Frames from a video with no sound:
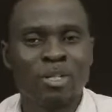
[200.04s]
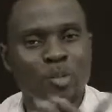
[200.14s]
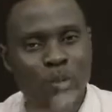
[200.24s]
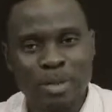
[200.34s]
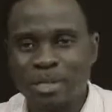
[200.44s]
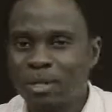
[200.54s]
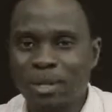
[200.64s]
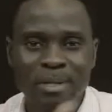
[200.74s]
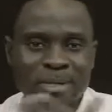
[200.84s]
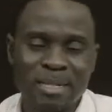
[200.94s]

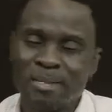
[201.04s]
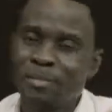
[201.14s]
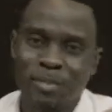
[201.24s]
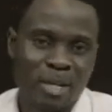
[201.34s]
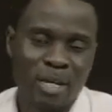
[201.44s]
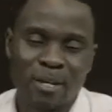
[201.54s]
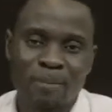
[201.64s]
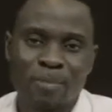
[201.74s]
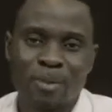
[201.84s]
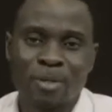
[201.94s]
$20, give or
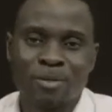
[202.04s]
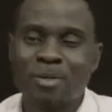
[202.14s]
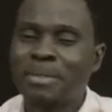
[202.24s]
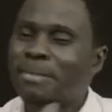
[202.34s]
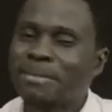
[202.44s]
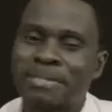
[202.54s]
take. So you need to